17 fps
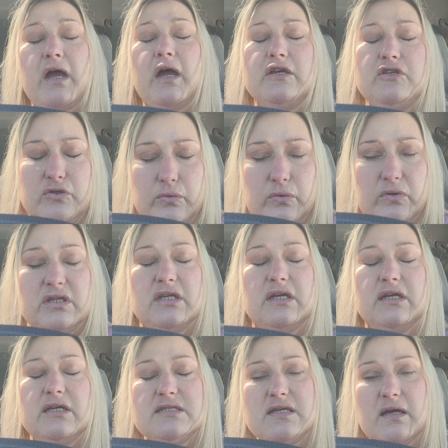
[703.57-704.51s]
do
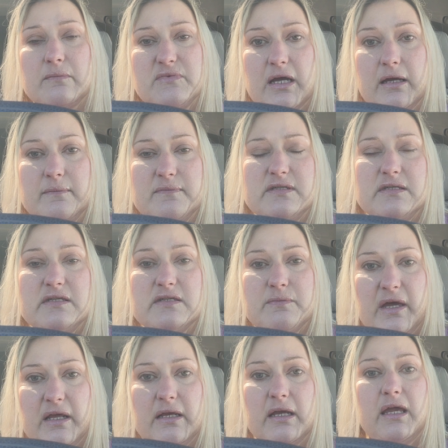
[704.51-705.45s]
think sometimes these
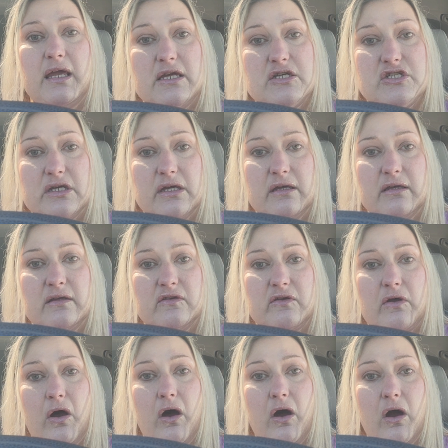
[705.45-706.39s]

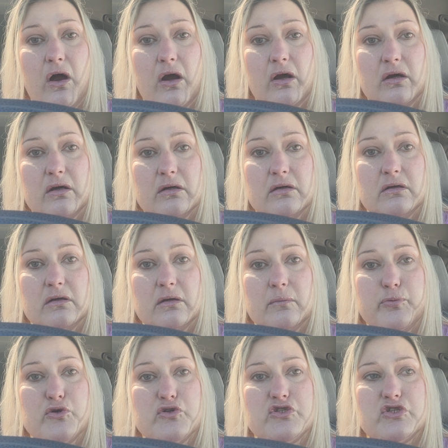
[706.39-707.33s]
medications are
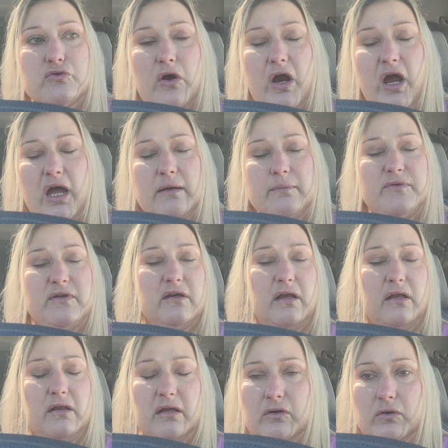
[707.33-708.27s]
prescribed
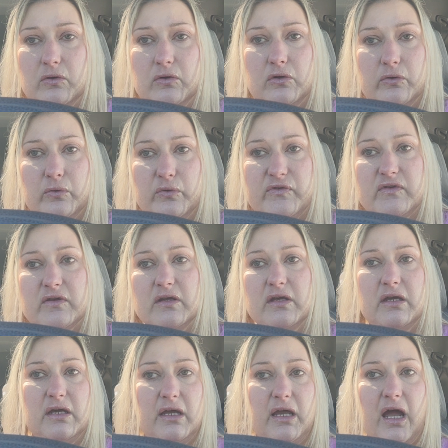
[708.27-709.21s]
a little
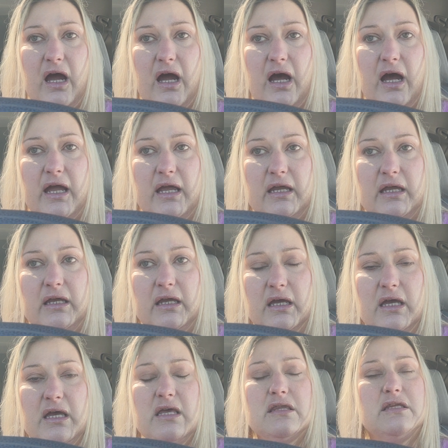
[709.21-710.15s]
loosely. I
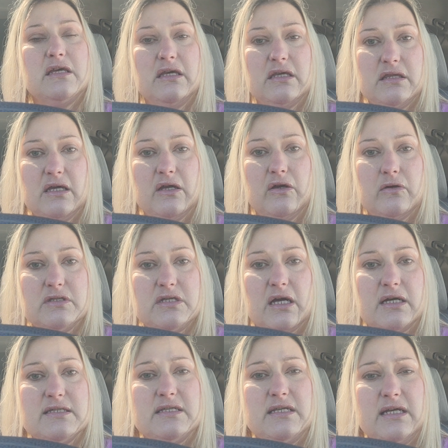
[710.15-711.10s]
think there
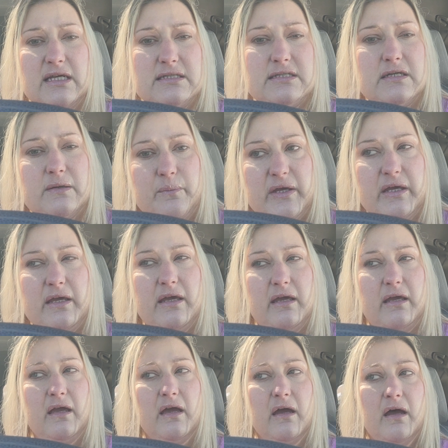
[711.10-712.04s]
does need to be,